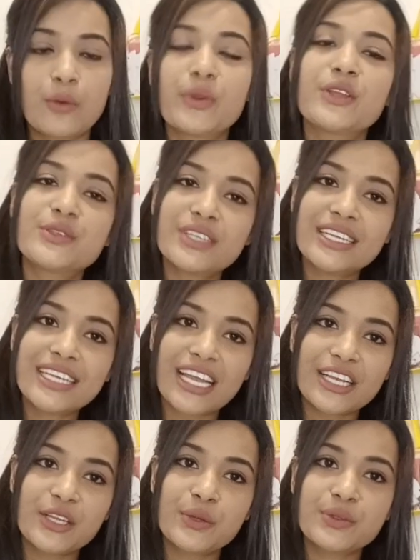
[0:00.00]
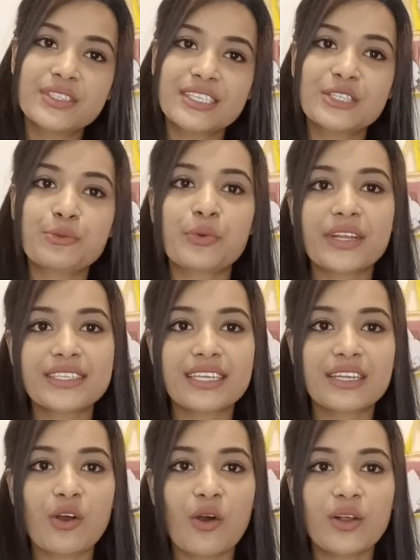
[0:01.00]
We usually can use the sprays
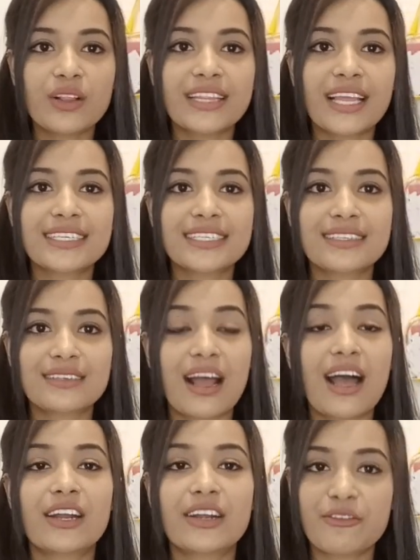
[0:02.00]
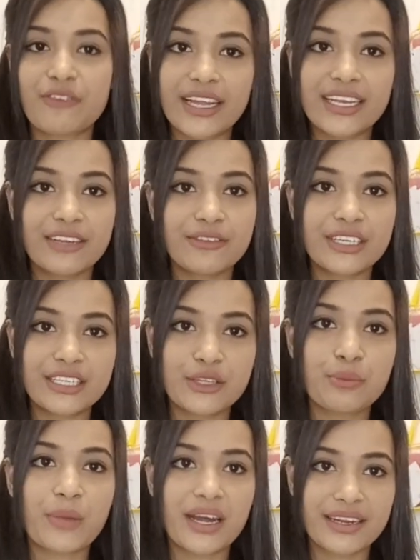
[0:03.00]
and all that are available in the
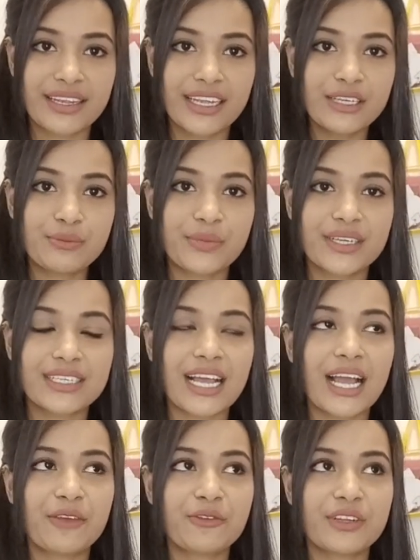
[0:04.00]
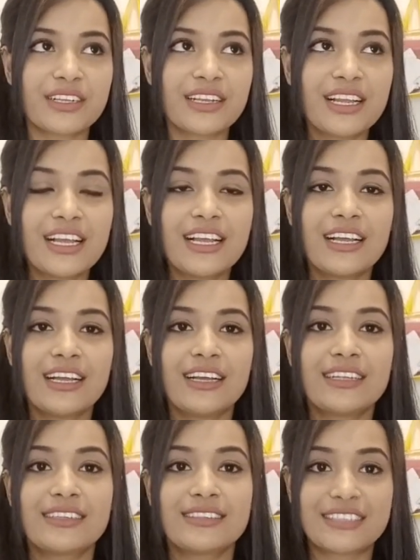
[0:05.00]
market, but I will
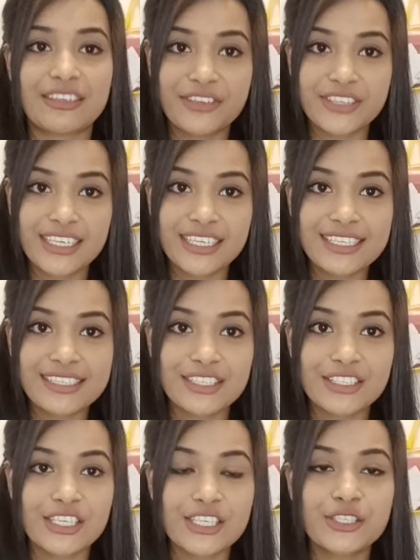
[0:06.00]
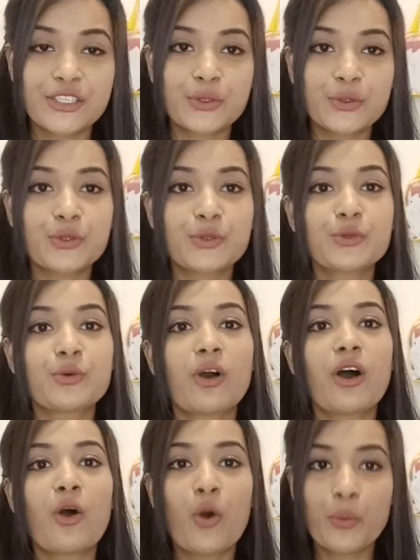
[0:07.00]
definitely suggest you to do
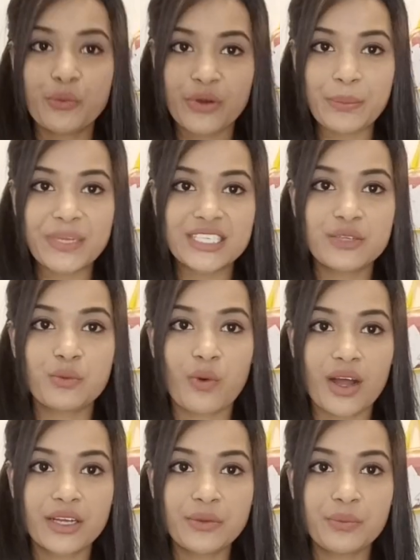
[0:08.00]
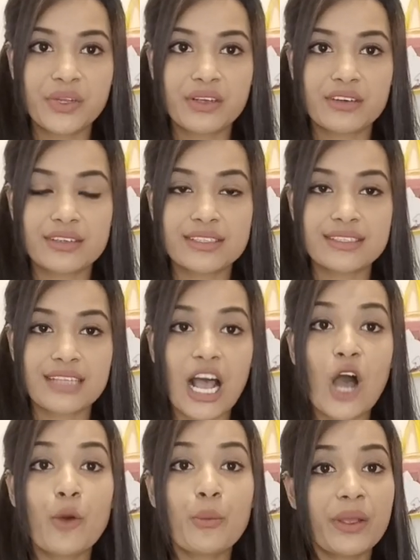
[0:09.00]
a home remedy one, because
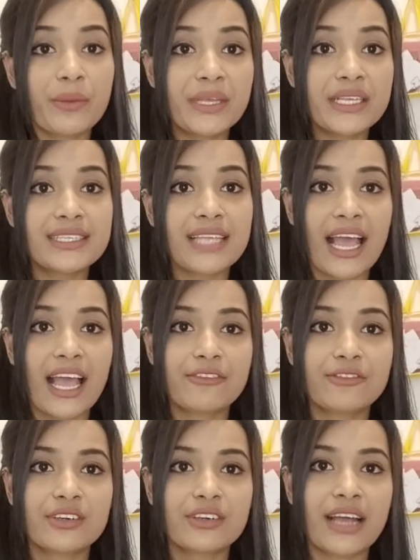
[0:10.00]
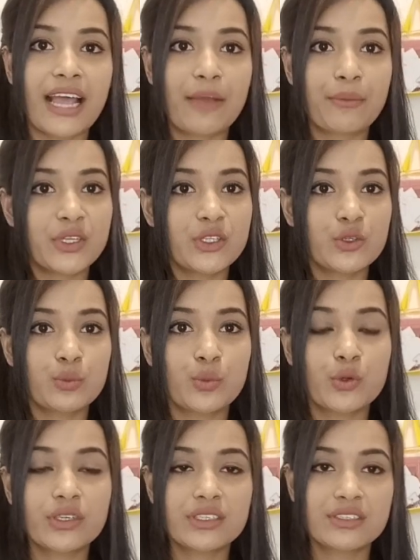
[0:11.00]
our babies have a habit to
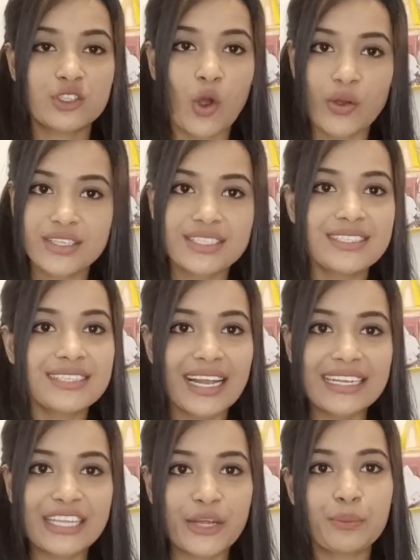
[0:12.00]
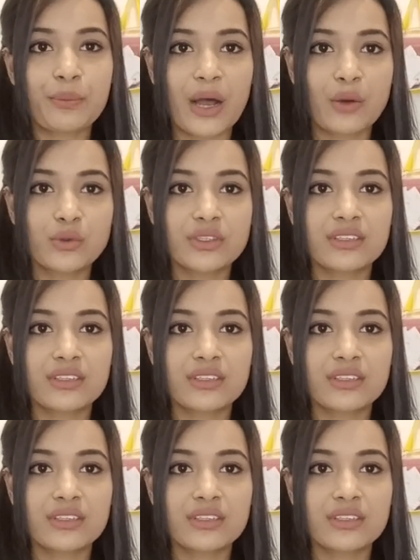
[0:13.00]
put toys inside their mouth.